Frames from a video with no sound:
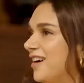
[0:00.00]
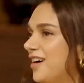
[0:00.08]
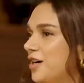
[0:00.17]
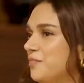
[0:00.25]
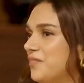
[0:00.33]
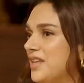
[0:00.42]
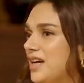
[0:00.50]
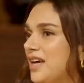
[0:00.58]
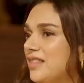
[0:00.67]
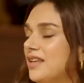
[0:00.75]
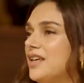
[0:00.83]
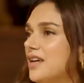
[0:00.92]

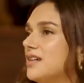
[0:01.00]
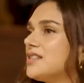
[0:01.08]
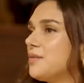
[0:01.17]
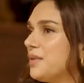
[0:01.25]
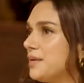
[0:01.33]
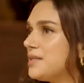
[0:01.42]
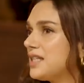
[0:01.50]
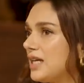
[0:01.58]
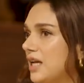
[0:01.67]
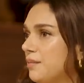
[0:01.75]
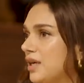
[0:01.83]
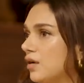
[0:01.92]
I think, yeah, sometimes it
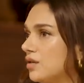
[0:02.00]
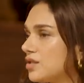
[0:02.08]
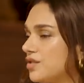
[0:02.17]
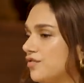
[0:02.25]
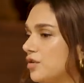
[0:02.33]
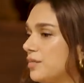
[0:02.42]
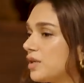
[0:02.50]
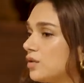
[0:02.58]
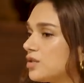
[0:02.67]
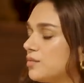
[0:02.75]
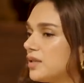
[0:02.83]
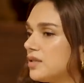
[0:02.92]
can be claustrophobic
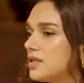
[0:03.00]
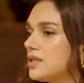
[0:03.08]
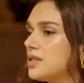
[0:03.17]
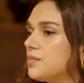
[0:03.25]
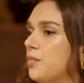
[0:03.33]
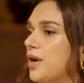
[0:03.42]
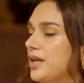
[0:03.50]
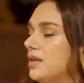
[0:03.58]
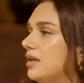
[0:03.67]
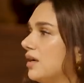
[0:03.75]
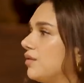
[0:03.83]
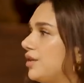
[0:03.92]
also because it's
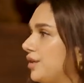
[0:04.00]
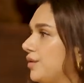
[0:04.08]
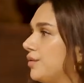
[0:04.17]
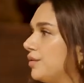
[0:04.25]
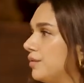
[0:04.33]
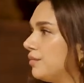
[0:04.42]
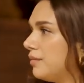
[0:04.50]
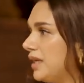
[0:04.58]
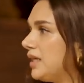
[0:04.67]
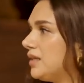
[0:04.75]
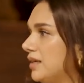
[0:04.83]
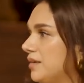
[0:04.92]
pointed out to you
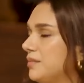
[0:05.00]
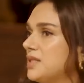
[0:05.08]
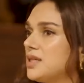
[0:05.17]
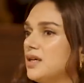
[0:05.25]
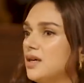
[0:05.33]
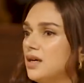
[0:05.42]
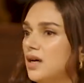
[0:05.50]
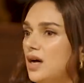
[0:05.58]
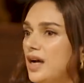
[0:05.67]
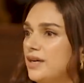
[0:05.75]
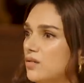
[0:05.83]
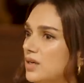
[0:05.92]
many times.
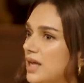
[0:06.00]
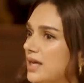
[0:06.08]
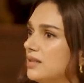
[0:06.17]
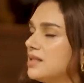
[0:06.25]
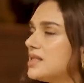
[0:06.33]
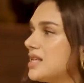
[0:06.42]
I don't like the